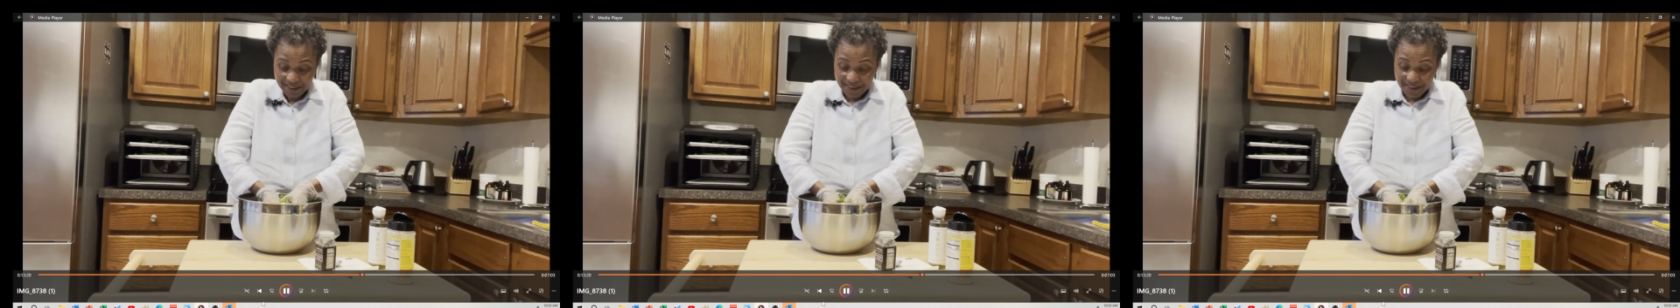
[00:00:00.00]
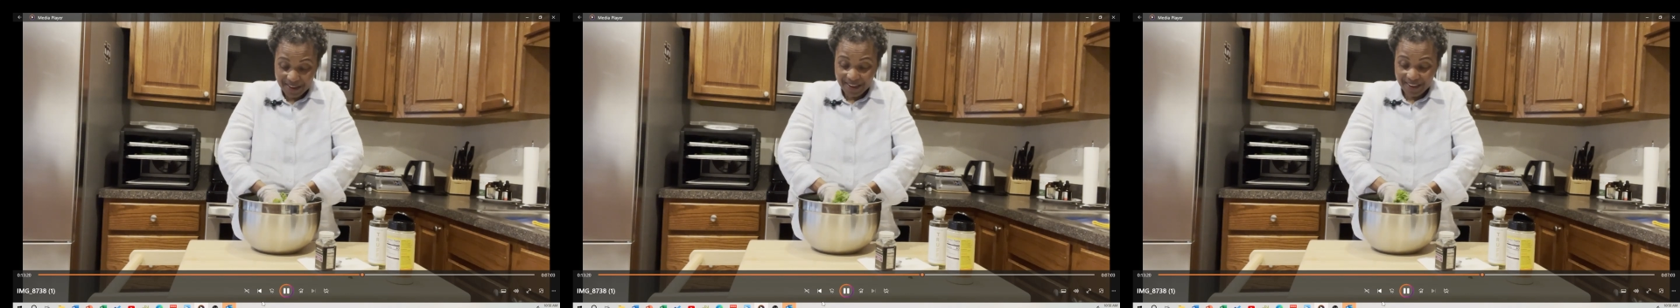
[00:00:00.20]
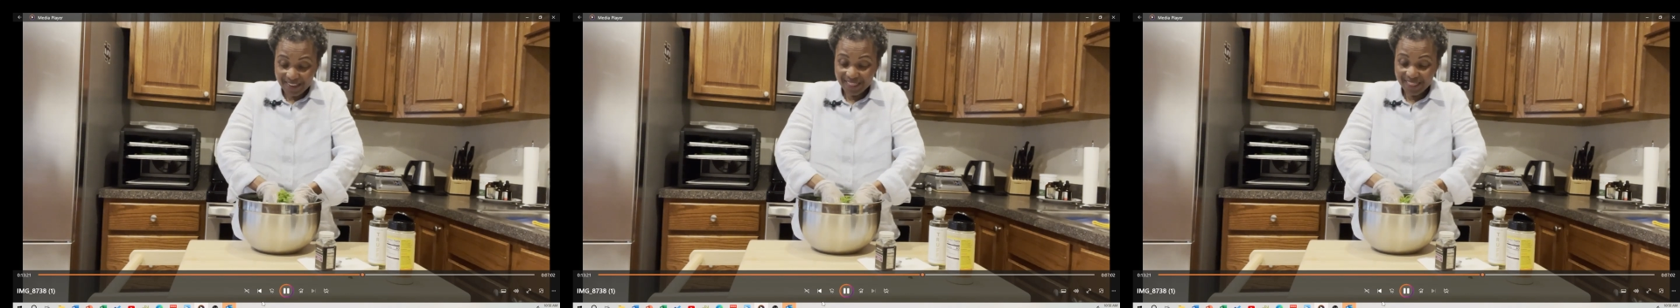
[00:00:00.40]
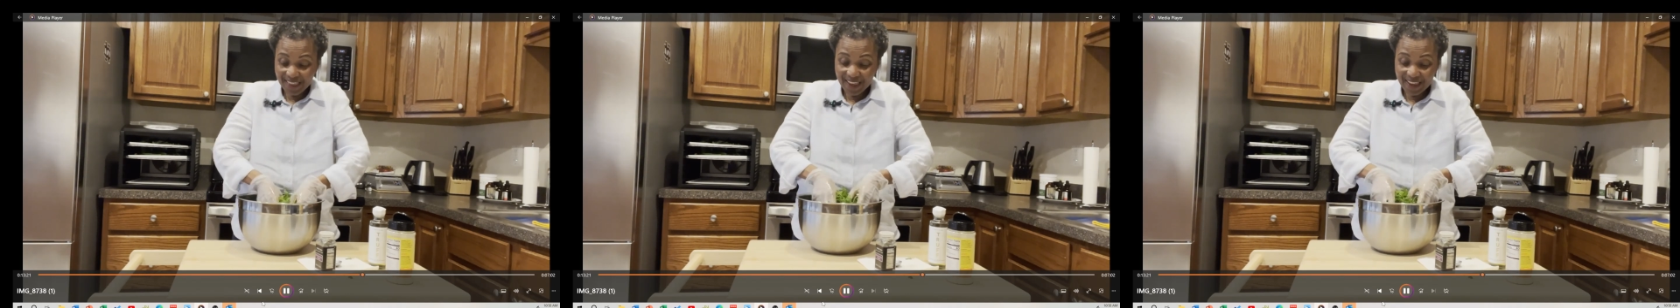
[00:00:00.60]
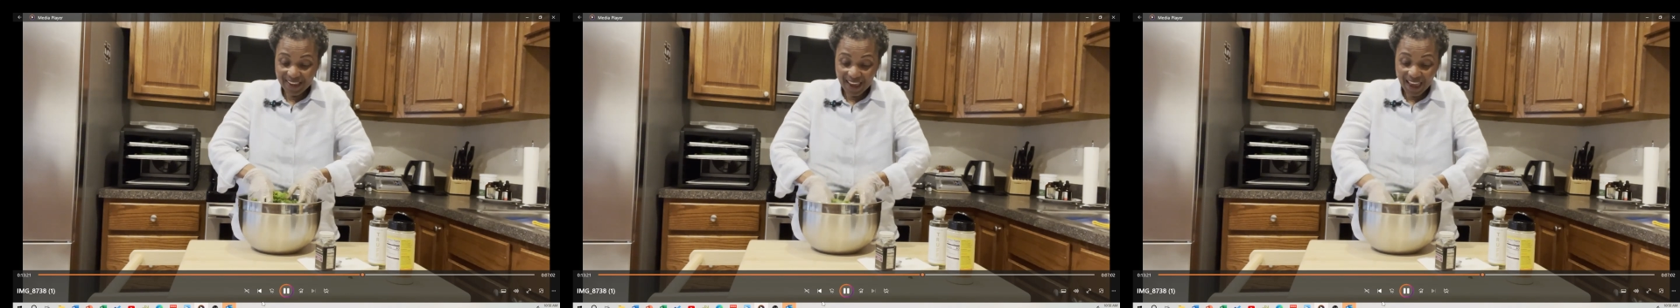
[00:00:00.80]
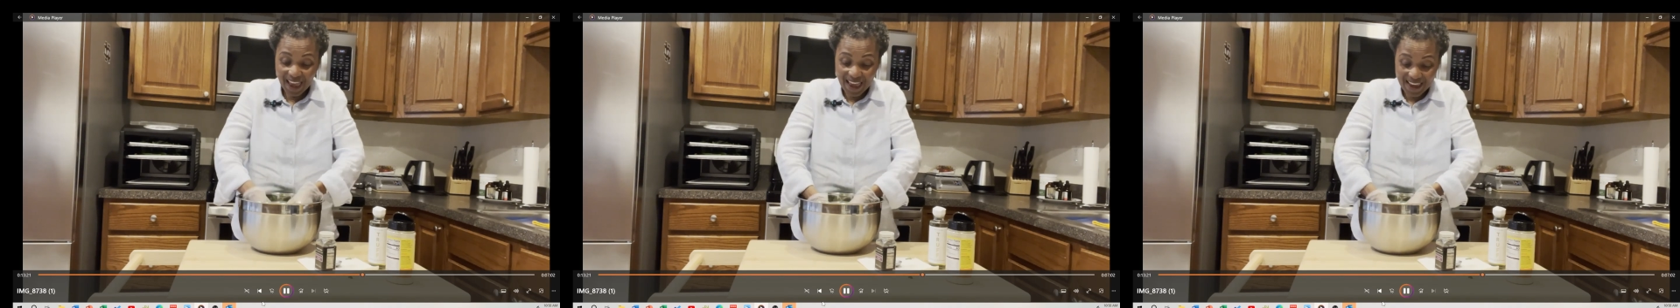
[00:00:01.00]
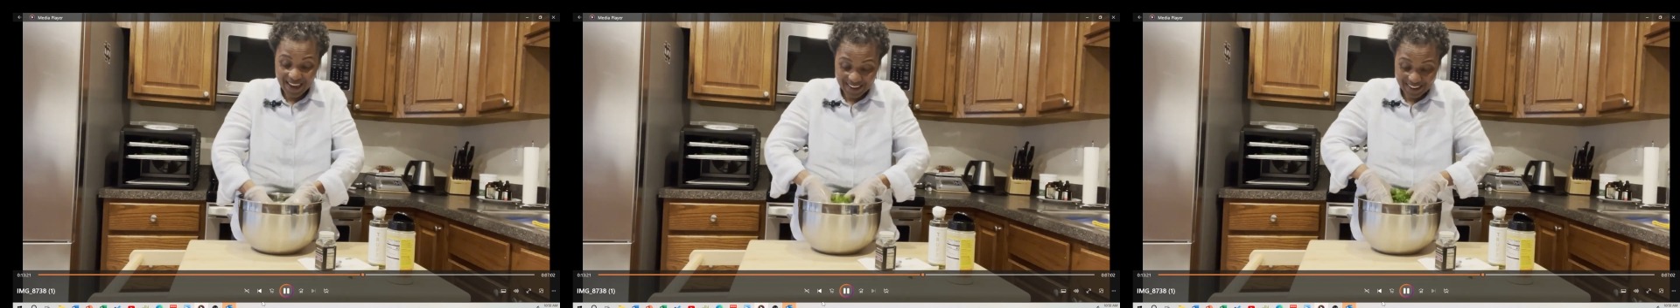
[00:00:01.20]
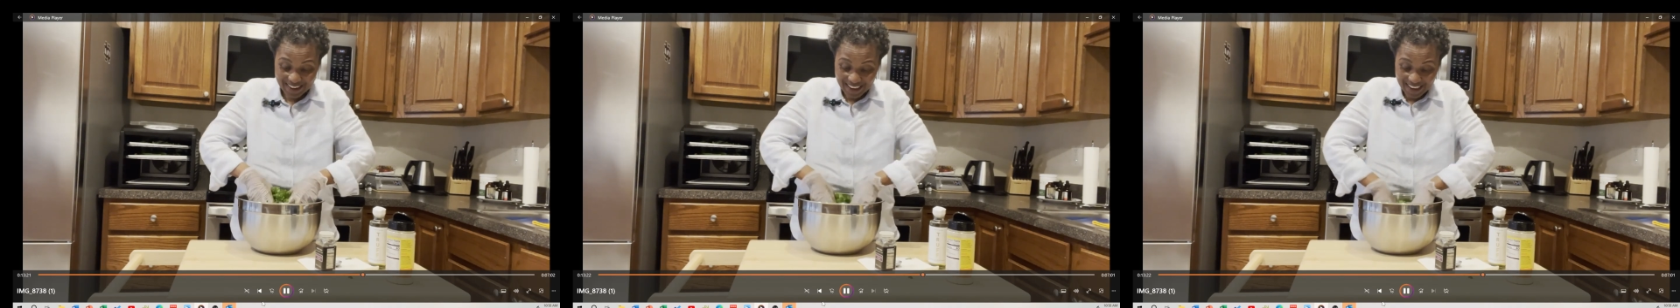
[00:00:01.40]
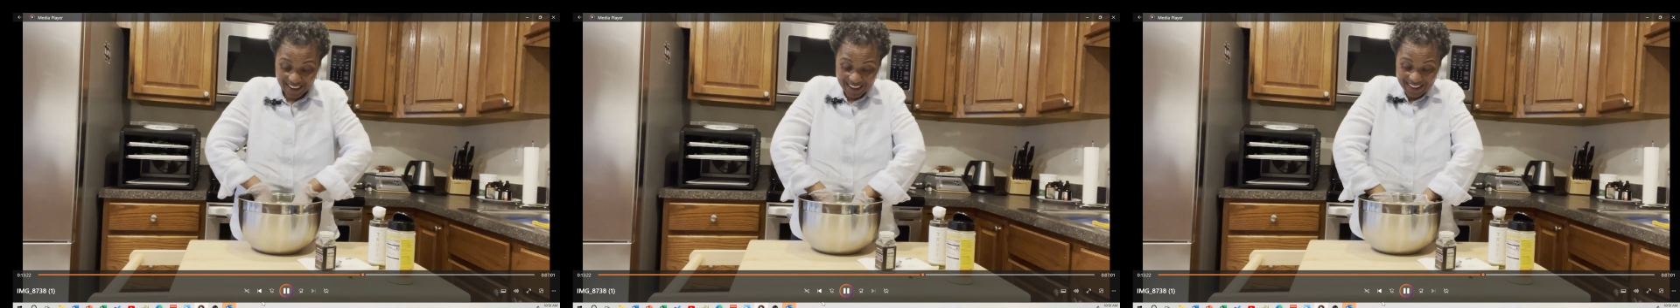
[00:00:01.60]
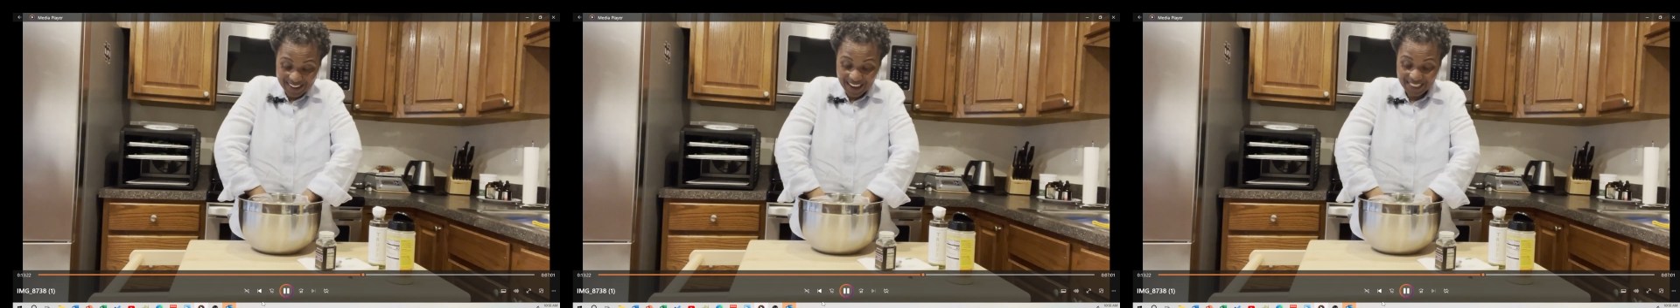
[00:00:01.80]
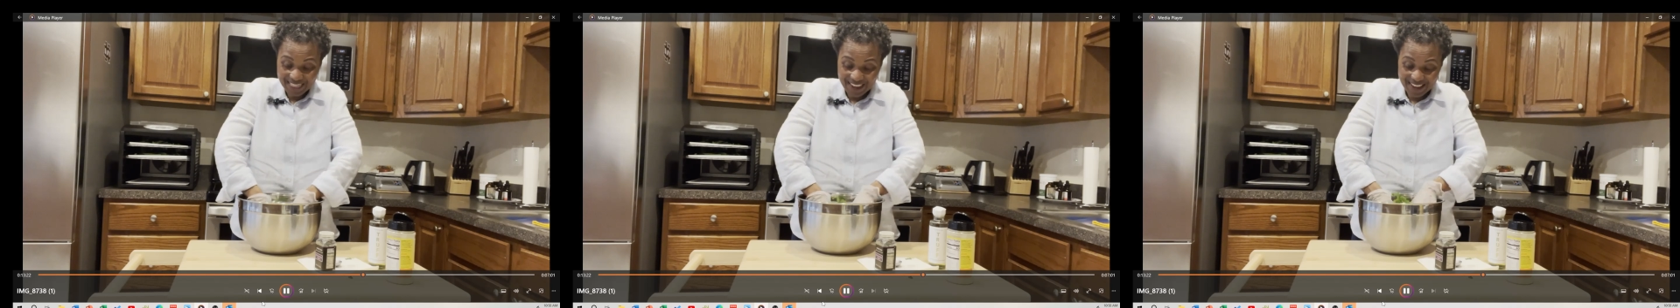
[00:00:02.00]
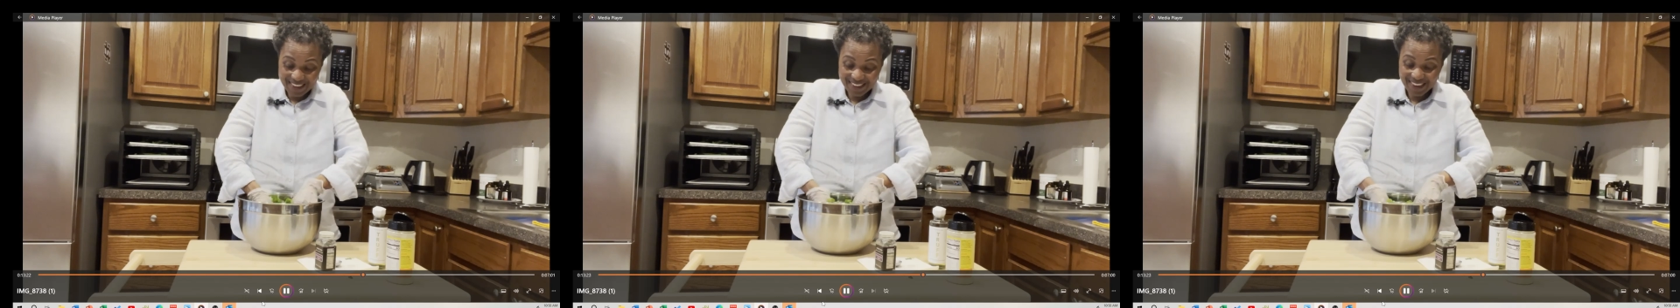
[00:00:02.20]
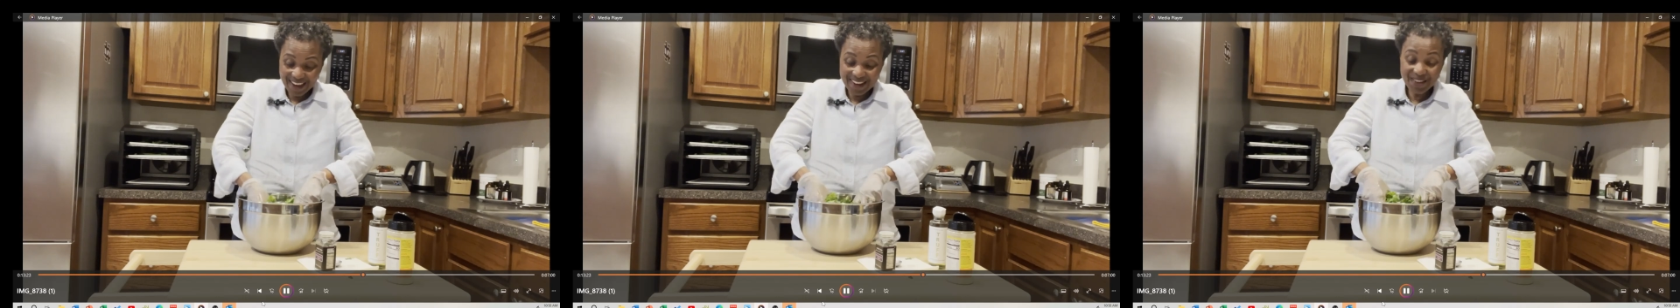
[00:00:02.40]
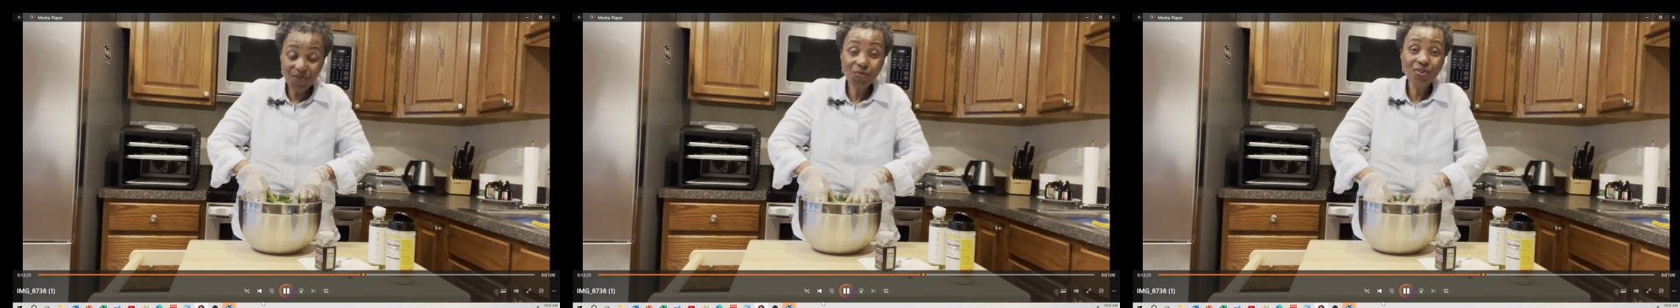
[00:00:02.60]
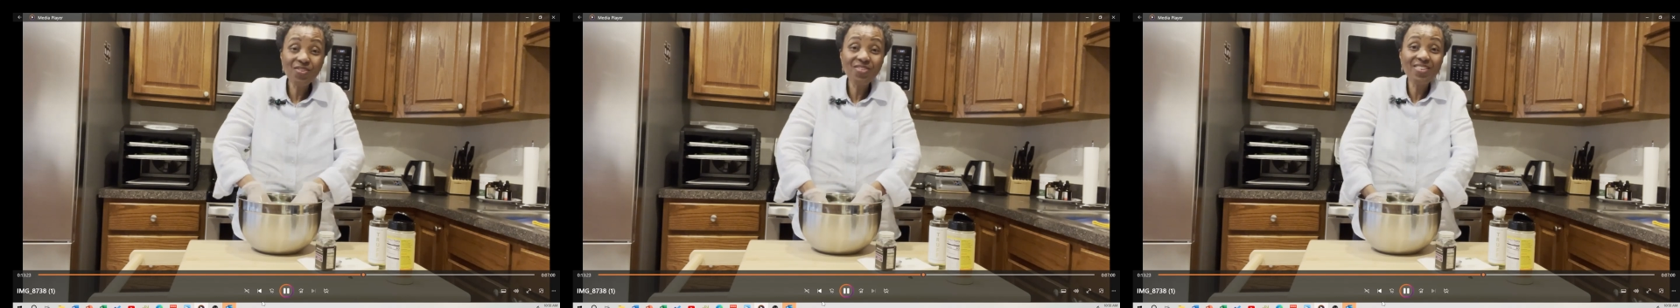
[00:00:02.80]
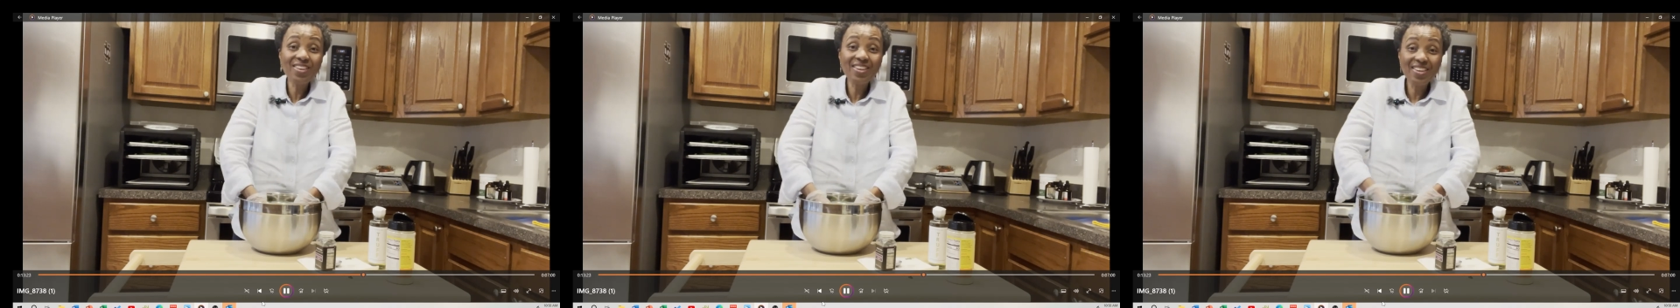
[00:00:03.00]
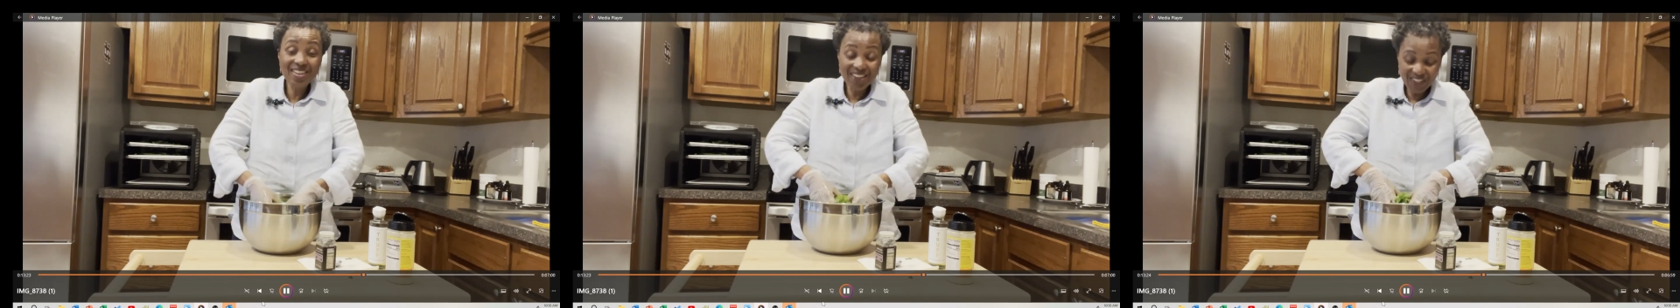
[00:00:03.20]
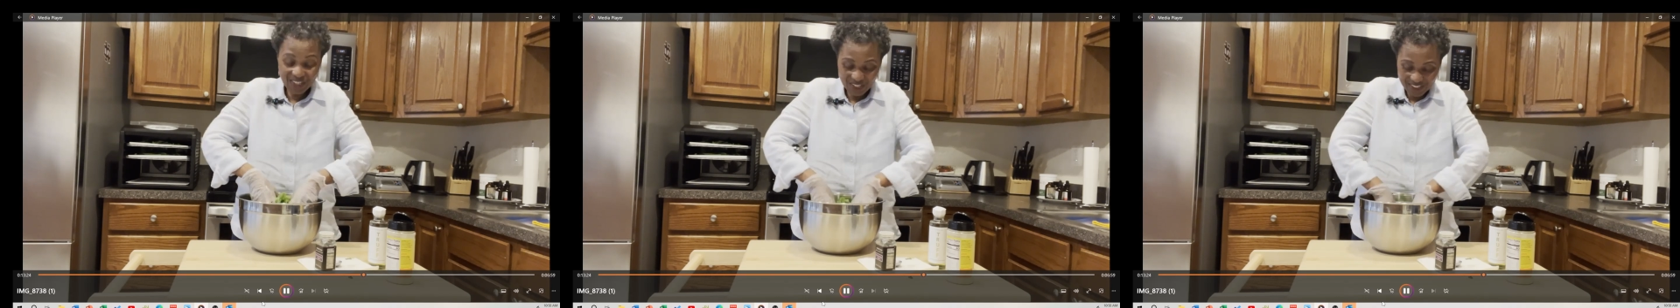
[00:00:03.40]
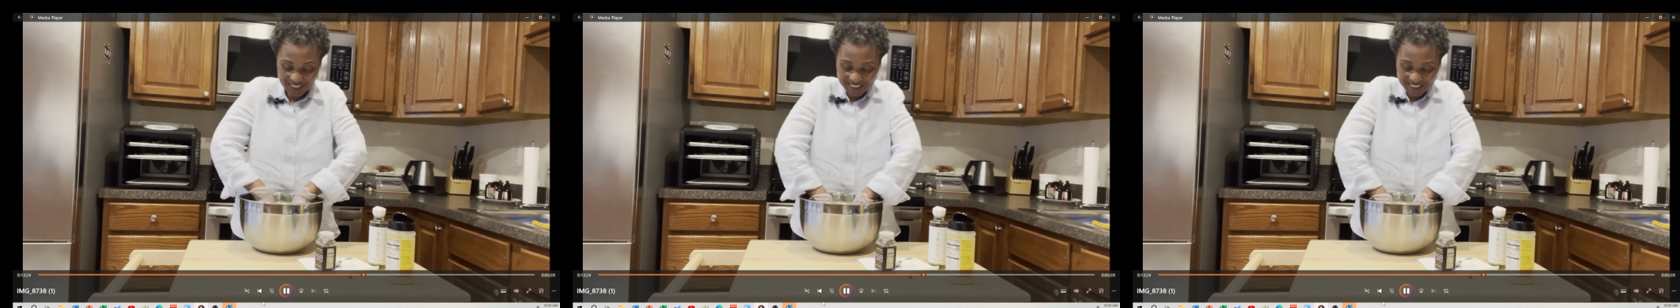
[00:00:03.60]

They ate it and they said it was delicious.